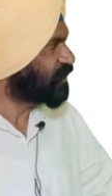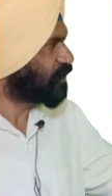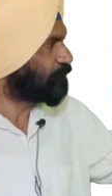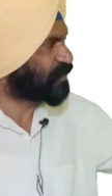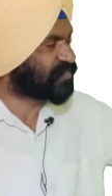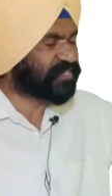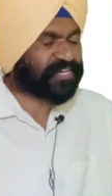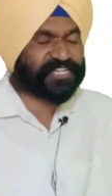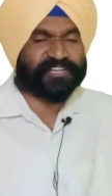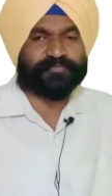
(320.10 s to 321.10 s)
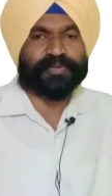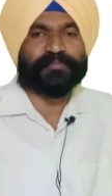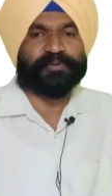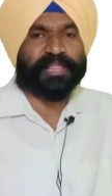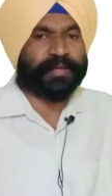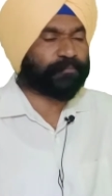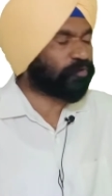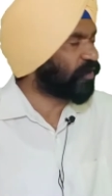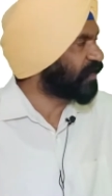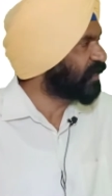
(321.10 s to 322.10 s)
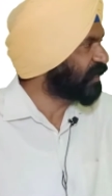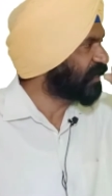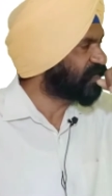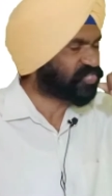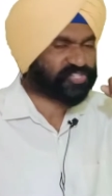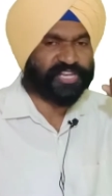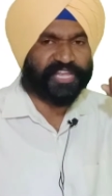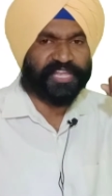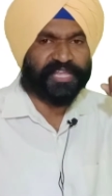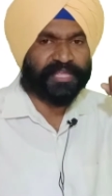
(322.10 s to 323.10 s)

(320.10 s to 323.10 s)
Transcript: percentage of people employed in industry